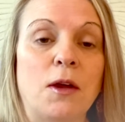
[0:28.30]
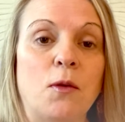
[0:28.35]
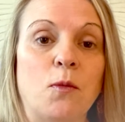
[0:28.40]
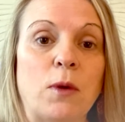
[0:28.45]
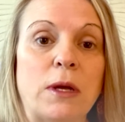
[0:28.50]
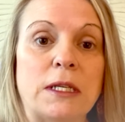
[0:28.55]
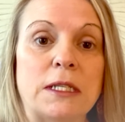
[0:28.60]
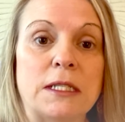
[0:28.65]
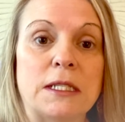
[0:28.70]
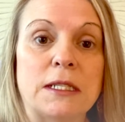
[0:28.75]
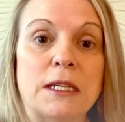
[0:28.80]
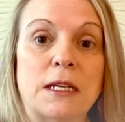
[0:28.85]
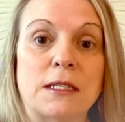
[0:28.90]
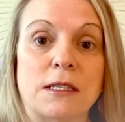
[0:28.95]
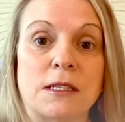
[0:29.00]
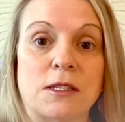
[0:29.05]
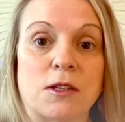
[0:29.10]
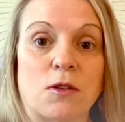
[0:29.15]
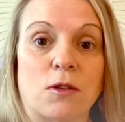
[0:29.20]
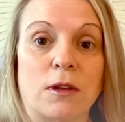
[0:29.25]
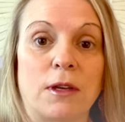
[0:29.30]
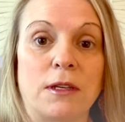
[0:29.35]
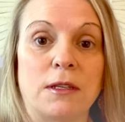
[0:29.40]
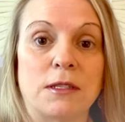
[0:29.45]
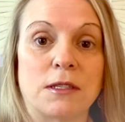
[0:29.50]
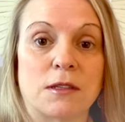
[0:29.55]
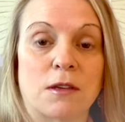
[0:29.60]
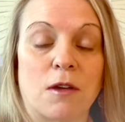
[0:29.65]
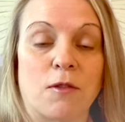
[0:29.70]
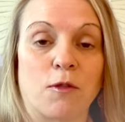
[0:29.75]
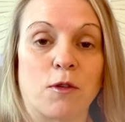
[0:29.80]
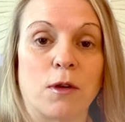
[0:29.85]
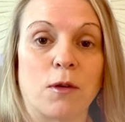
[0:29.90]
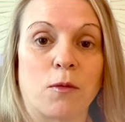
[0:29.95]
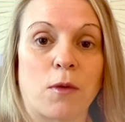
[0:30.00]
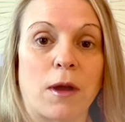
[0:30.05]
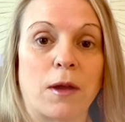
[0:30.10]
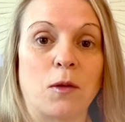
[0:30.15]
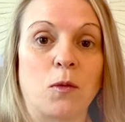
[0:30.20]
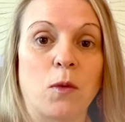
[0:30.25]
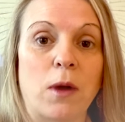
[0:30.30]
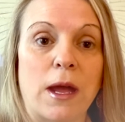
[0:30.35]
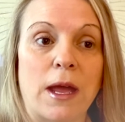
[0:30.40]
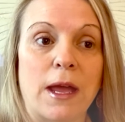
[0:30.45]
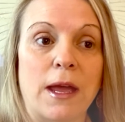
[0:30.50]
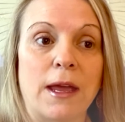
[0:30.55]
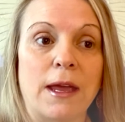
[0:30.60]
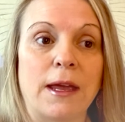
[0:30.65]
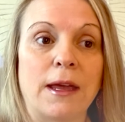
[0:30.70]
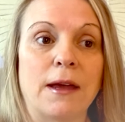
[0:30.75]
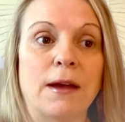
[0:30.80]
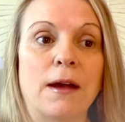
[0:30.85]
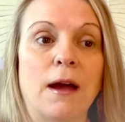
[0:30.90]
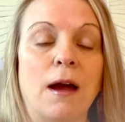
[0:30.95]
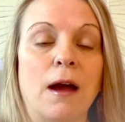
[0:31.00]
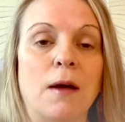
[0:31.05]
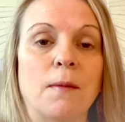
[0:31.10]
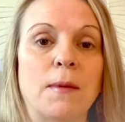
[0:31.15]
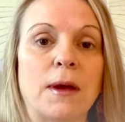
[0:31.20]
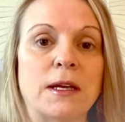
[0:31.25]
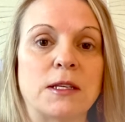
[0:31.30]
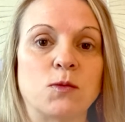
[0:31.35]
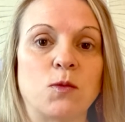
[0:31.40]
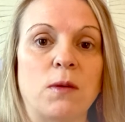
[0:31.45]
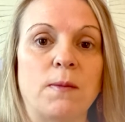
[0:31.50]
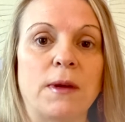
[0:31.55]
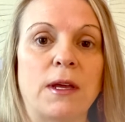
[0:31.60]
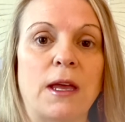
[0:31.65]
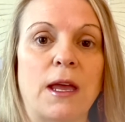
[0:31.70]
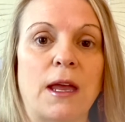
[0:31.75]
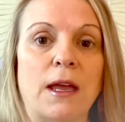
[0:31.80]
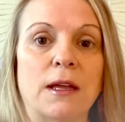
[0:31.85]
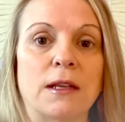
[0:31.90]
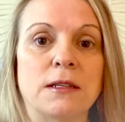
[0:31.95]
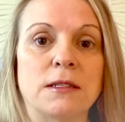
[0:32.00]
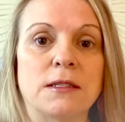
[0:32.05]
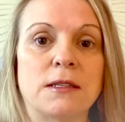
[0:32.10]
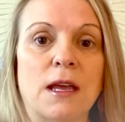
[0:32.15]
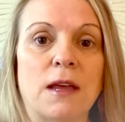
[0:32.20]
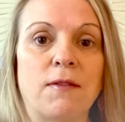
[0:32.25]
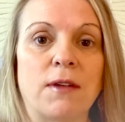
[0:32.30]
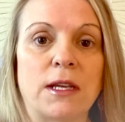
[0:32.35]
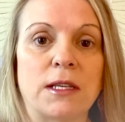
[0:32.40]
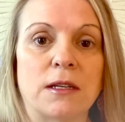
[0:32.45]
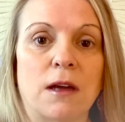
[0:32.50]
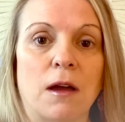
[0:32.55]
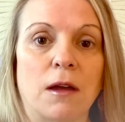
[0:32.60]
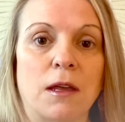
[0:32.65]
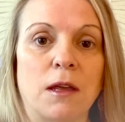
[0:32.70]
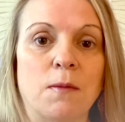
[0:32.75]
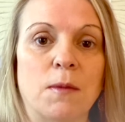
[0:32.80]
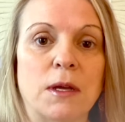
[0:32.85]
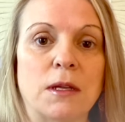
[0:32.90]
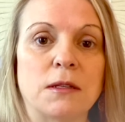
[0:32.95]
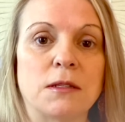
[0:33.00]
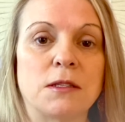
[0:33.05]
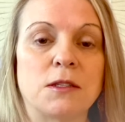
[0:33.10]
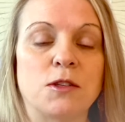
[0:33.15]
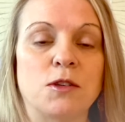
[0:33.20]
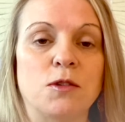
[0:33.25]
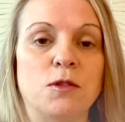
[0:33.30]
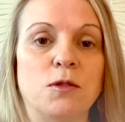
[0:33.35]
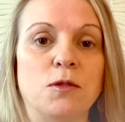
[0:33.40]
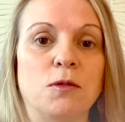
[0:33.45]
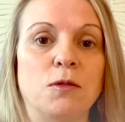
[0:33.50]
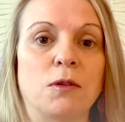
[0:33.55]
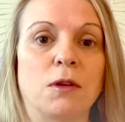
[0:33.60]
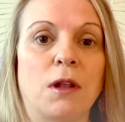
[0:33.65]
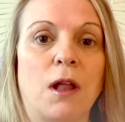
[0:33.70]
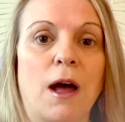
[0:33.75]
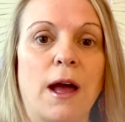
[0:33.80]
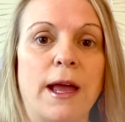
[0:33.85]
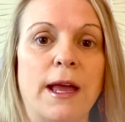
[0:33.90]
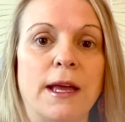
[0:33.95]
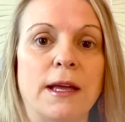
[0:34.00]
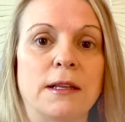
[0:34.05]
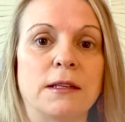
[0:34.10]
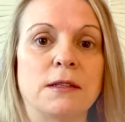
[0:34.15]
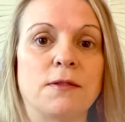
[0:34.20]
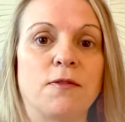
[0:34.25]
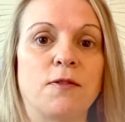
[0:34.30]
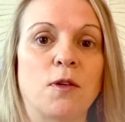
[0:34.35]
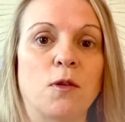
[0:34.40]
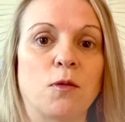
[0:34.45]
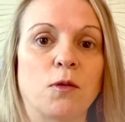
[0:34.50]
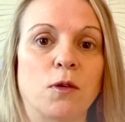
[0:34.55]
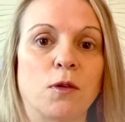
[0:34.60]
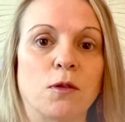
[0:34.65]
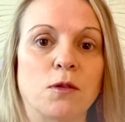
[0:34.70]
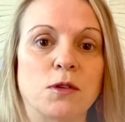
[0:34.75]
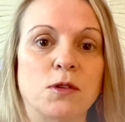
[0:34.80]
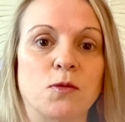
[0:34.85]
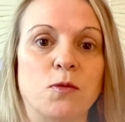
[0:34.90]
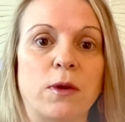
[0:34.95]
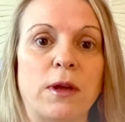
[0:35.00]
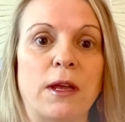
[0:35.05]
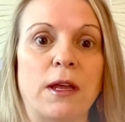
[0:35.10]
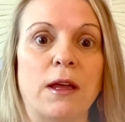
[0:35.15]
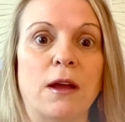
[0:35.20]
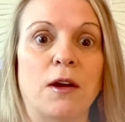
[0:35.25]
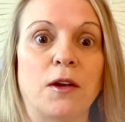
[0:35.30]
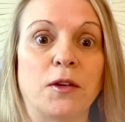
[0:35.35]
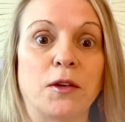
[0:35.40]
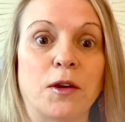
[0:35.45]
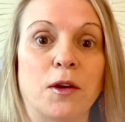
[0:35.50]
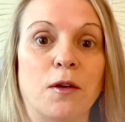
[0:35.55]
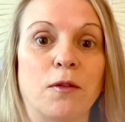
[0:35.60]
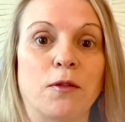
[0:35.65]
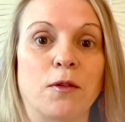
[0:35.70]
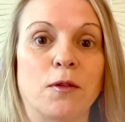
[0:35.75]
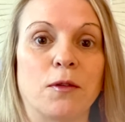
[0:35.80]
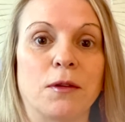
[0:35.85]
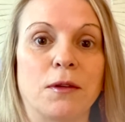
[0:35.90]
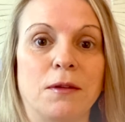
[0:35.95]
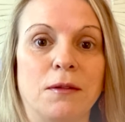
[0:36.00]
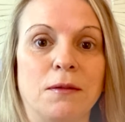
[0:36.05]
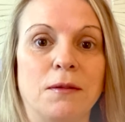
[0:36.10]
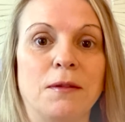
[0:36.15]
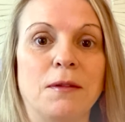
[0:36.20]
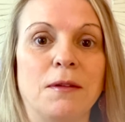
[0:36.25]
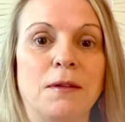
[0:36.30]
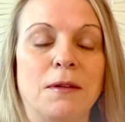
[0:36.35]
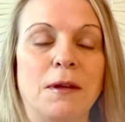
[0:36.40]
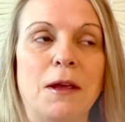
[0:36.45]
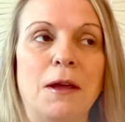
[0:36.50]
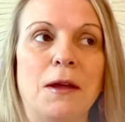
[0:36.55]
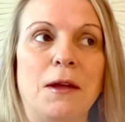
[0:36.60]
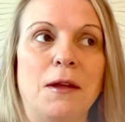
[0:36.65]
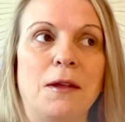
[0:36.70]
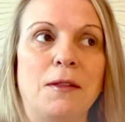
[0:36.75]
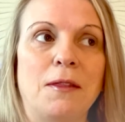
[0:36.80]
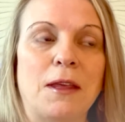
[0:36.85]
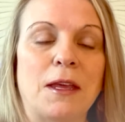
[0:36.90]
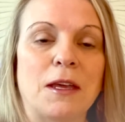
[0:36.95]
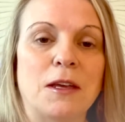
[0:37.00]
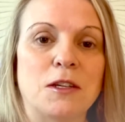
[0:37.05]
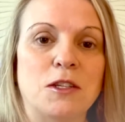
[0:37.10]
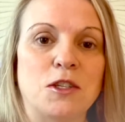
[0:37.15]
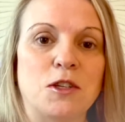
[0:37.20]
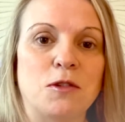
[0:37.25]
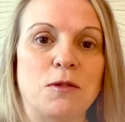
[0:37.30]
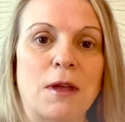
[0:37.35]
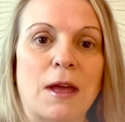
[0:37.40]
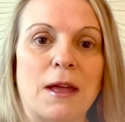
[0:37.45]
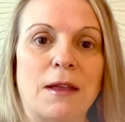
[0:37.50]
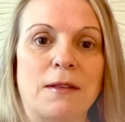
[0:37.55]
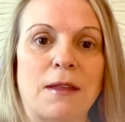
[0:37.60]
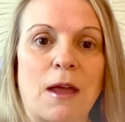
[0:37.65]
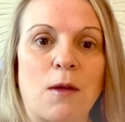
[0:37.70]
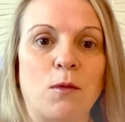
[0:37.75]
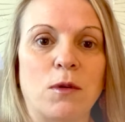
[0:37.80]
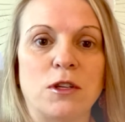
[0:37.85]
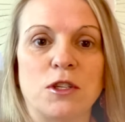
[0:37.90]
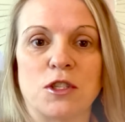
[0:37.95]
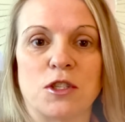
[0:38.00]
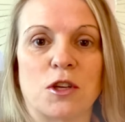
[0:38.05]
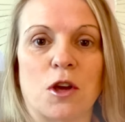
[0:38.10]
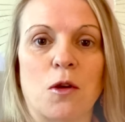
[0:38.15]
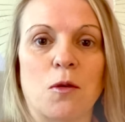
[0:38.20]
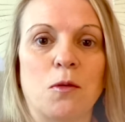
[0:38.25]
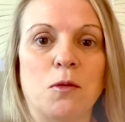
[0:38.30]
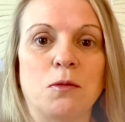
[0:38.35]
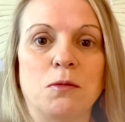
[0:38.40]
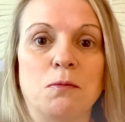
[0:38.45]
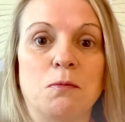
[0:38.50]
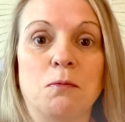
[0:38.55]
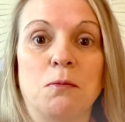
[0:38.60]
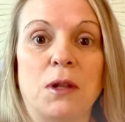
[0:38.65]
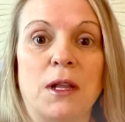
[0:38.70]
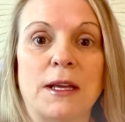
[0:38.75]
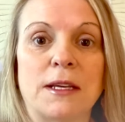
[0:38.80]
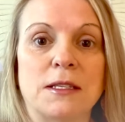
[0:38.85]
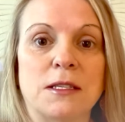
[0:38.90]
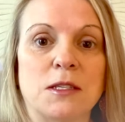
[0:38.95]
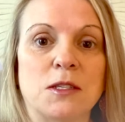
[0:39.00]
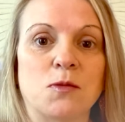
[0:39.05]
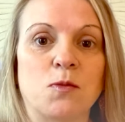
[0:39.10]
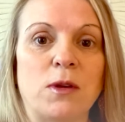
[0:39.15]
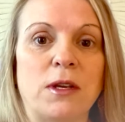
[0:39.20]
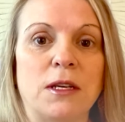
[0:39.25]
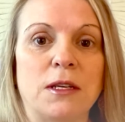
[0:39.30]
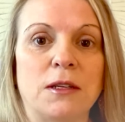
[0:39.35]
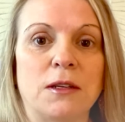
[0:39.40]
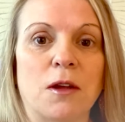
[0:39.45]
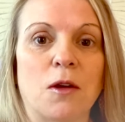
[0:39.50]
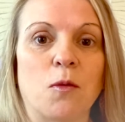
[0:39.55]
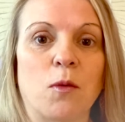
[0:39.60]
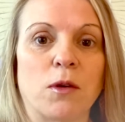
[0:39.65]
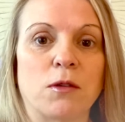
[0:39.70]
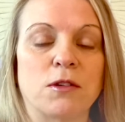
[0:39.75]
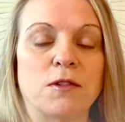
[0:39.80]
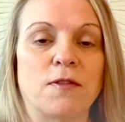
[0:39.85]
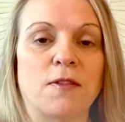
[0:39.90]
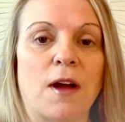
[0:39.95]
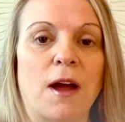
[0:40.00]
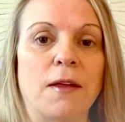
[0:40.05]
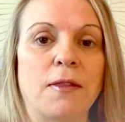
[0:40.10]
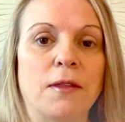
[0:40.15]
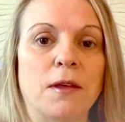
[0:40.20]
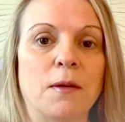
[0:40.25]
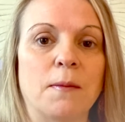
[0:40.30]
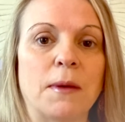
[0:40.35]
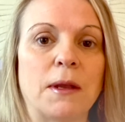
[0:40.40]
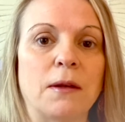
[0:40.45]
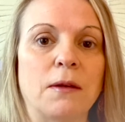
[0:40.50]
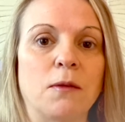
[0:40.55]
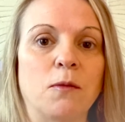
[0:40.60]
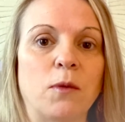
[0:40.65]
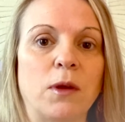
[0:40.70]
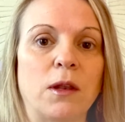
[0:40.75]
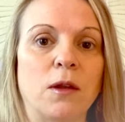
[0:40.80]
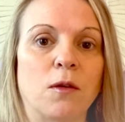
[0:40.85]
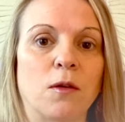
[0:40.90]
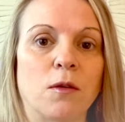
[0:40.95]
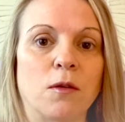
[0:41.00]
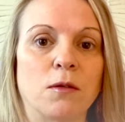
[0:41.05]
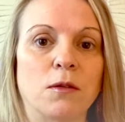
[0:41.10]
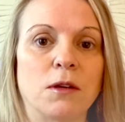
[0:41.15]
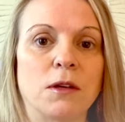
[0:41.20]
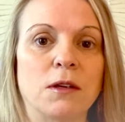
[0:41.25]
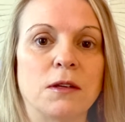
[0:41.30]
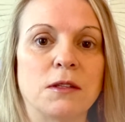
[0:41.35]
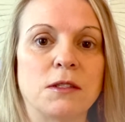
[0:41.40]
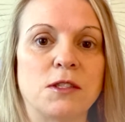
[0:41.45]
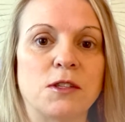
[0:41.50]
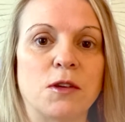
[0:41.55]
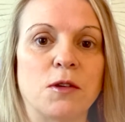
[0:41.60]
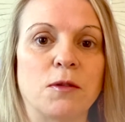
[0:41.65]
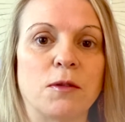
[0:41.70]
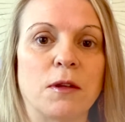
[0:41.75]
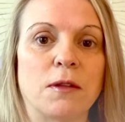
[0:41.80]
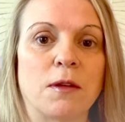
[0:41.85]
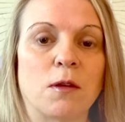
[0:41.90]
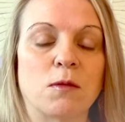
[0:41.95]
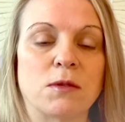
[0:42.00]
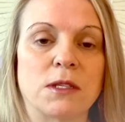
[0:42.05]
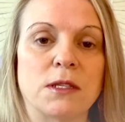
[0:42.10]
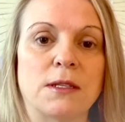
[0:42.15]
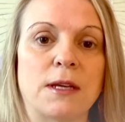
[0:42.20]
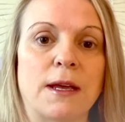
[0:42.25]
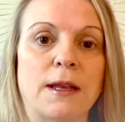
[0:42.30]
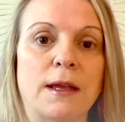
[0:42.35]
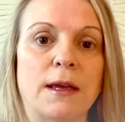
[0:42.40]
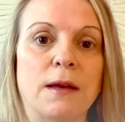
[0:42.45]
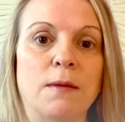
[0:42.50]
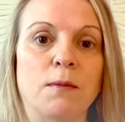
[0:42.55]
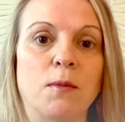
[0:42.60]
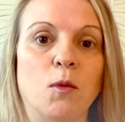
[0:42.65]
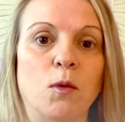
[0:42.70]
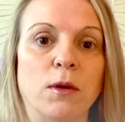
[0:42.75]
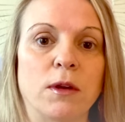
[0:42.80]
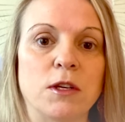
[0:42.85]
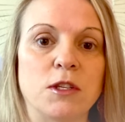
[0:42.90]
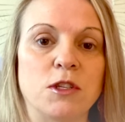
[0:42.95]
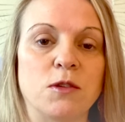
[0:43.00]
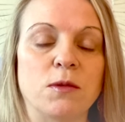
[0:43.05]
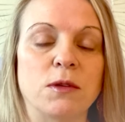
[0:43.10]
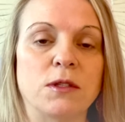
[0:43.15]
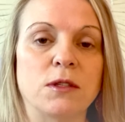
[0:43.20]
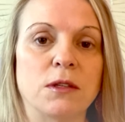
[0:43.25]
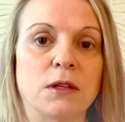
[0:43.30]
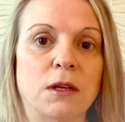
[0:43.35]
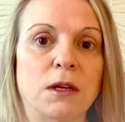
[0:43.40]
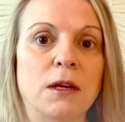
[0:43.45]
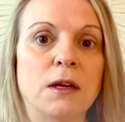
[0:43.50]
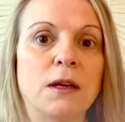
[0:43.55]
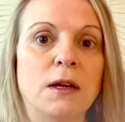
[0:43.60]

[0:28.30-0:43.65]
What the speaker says: we didn't necessarily discover it right away. As we began saving documents to client folders, we uncovered the issue that they would just go places we didn't know where to find them, and we learned soon that there was a data import issue. It took